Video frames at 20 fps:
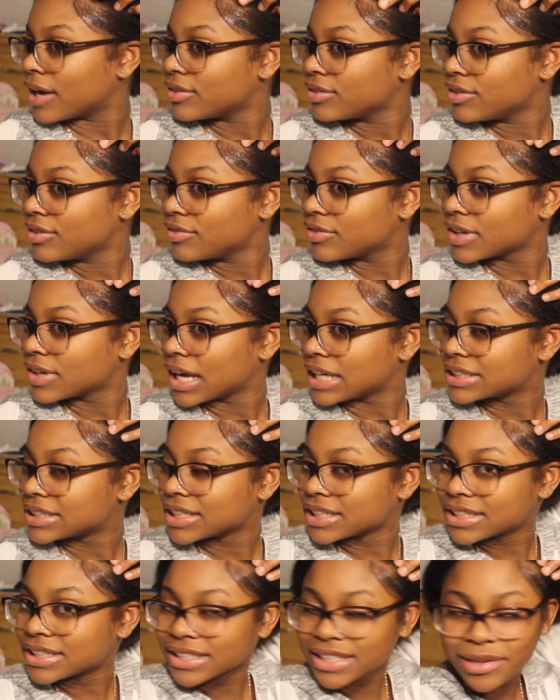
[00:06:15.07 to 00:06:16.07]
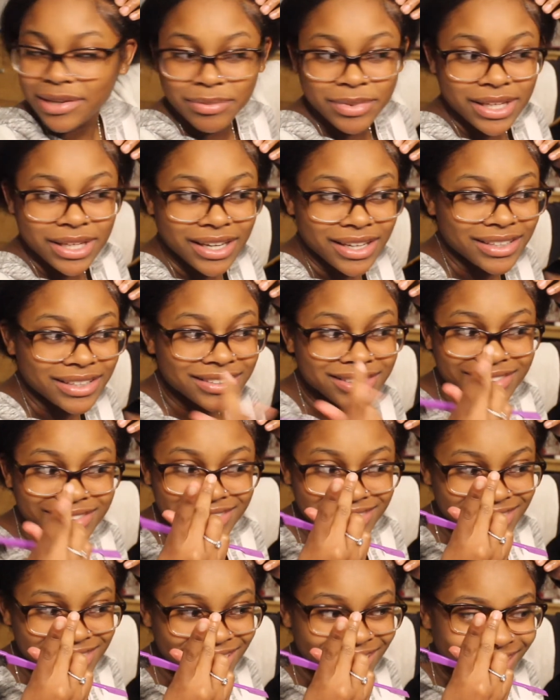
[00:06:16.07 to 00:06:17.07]
don't know if you guys can see it
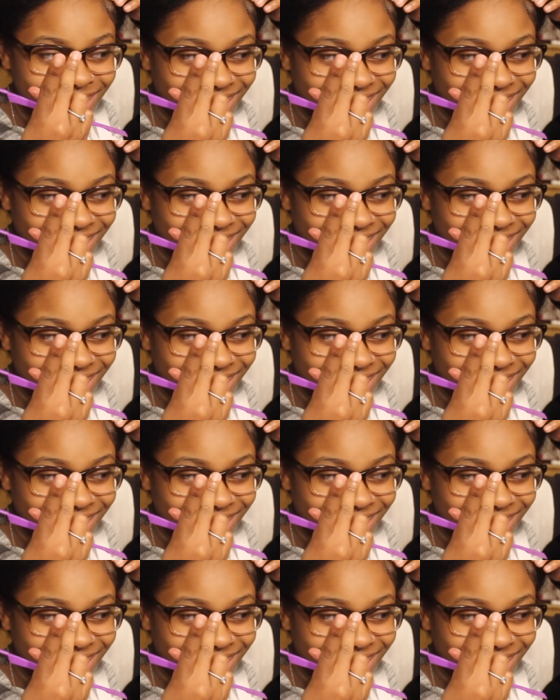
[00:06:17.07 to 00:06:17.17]
because